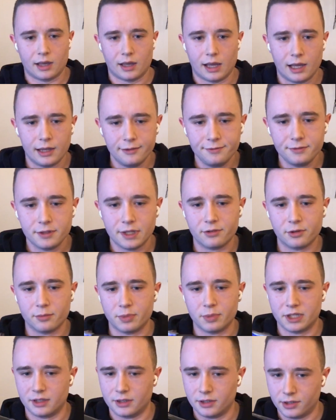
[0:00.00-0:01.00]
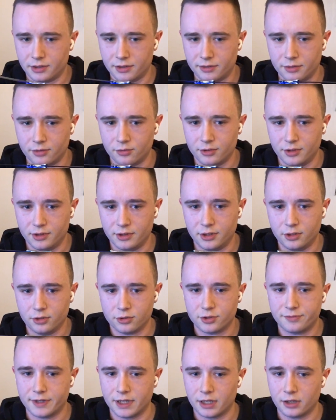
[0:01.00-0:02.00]
I've never been a
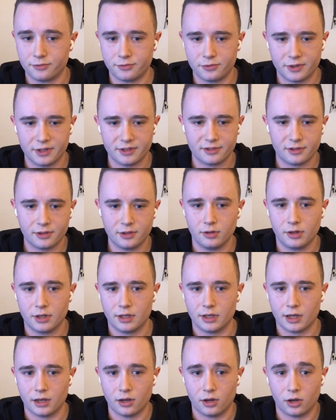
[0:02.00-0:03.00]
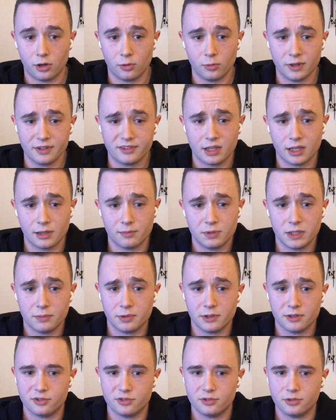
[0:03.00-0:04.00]
huge fan of rescue, and I always tell
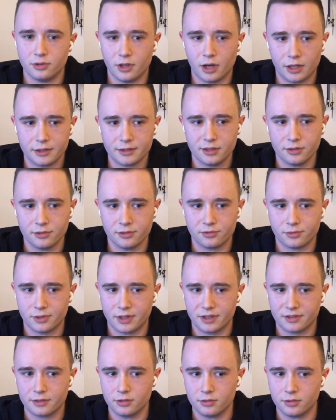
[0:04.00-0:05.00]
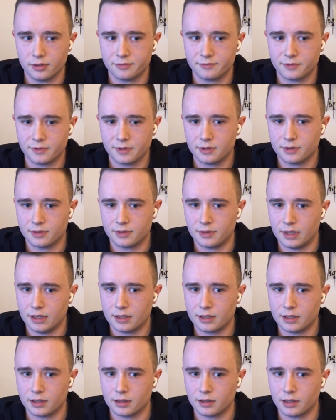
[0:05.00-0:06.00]
people to not use rescue if
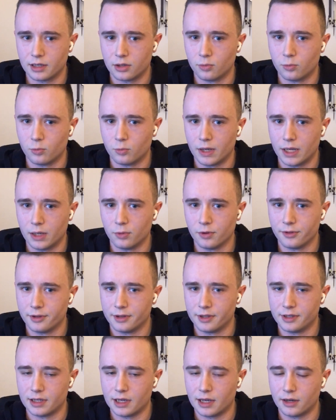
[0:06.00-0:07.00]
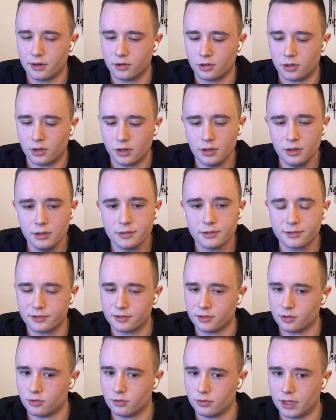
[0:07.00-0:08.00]
they can get away with it at all.
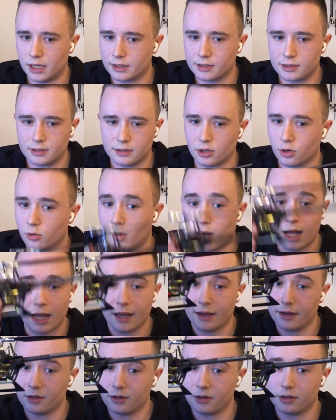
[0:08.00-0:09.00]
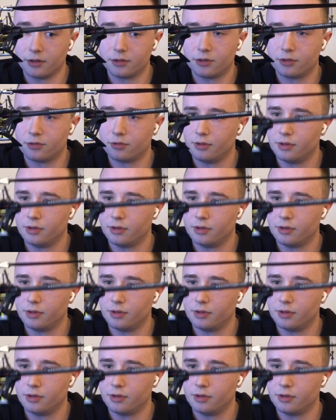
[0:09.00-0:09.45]
So like go higher,